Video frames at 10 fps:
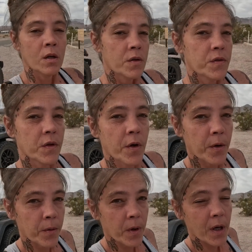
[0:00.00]

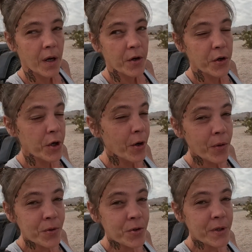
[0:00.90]
So, no
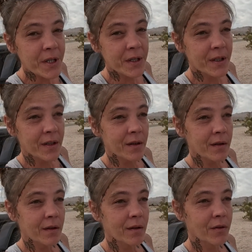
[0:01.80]
drinking
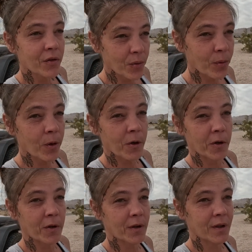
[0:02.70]
the
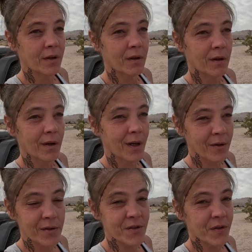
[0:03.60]
water out
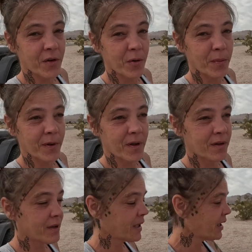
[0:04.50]
in Tik-Tok.
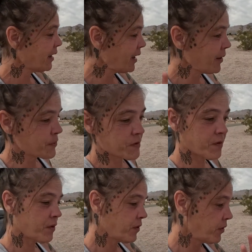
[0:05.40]
Like,
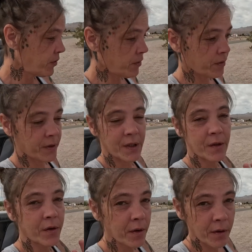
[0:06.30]
absolutely
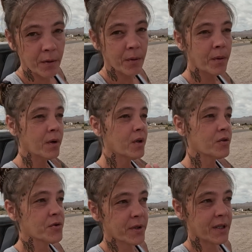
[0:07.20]
no
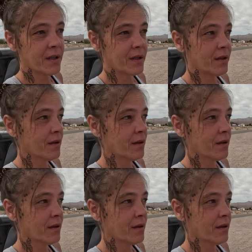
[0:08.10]
drinking.